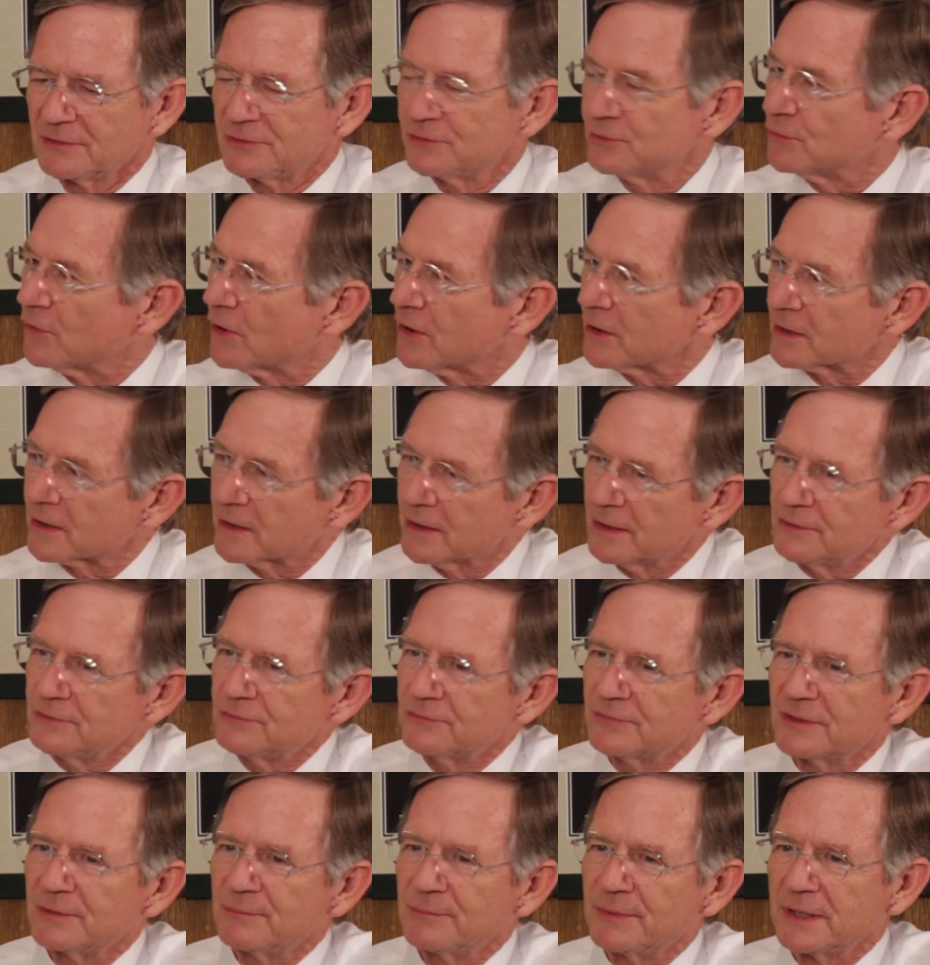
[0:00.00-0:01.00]
to our
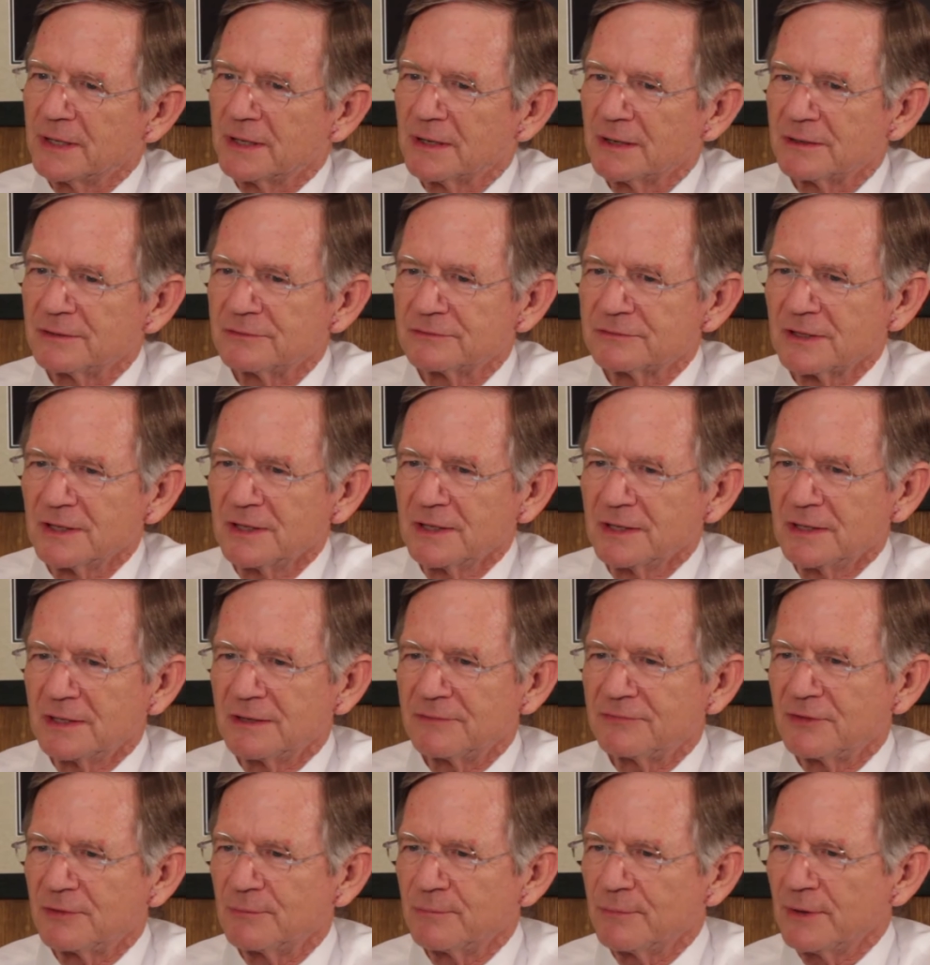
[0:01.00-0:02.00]
country, because
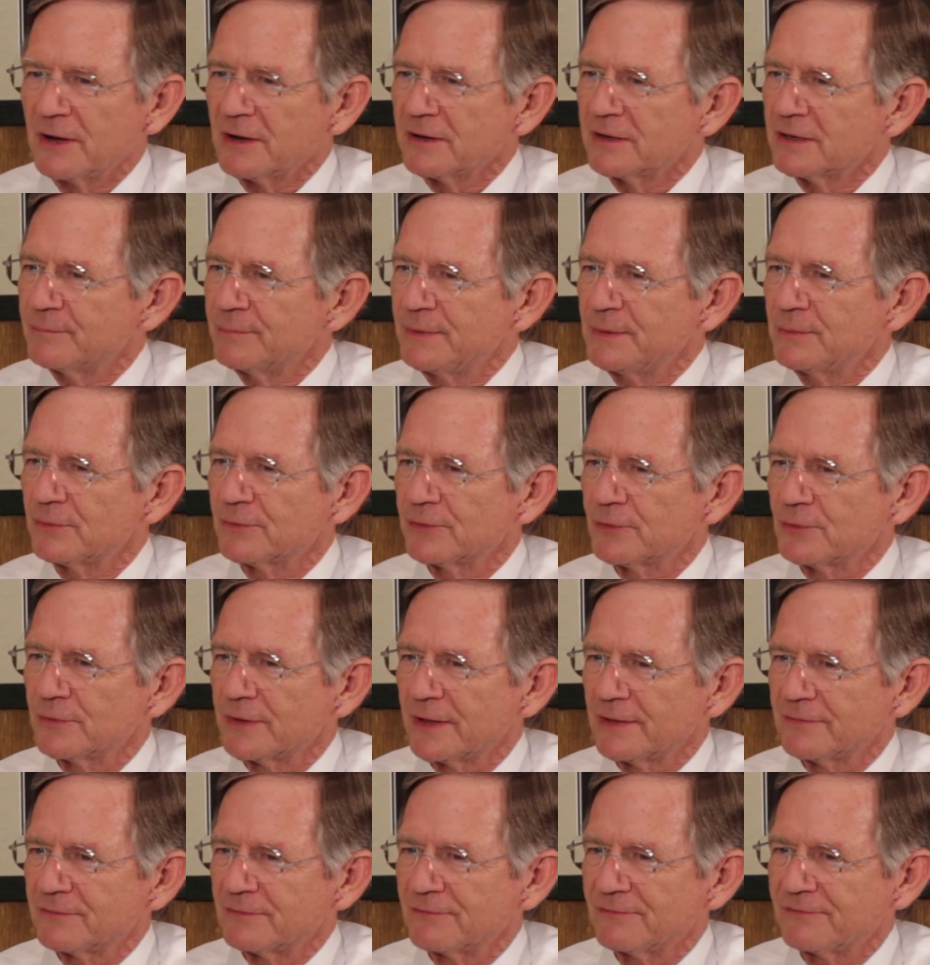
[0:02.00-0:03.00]
if the American people don't
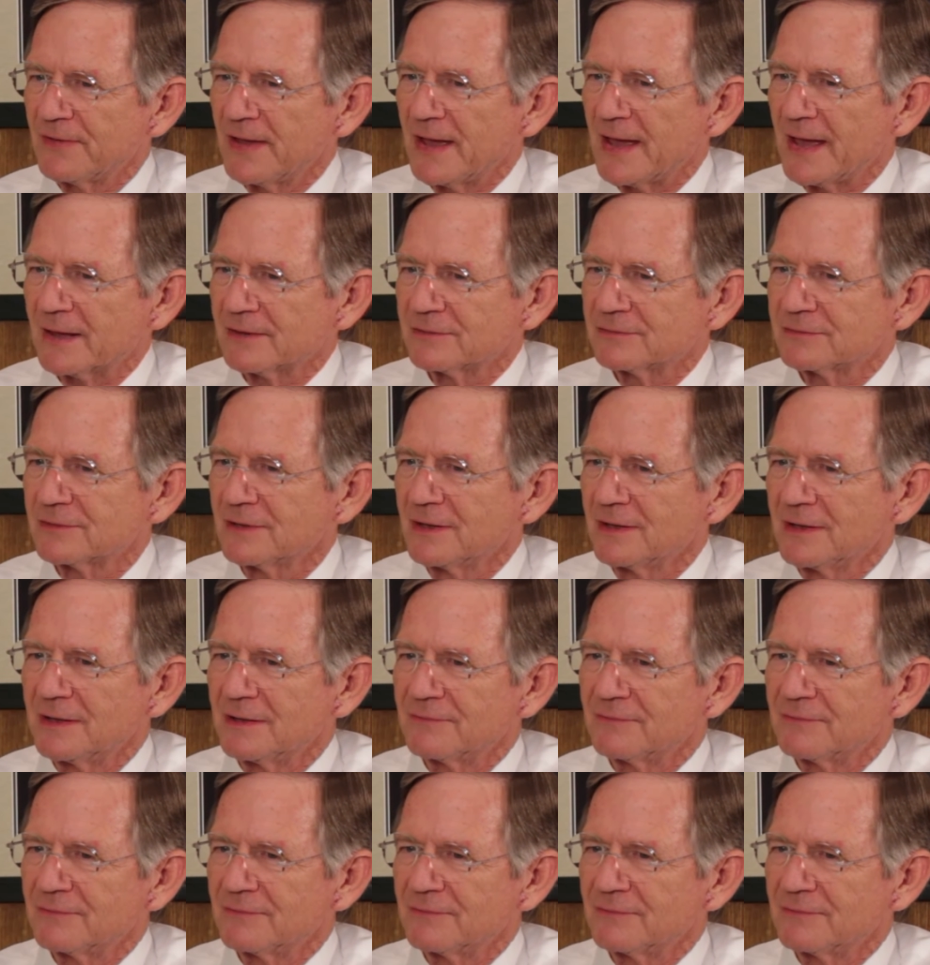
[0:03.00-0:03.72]
get the facts,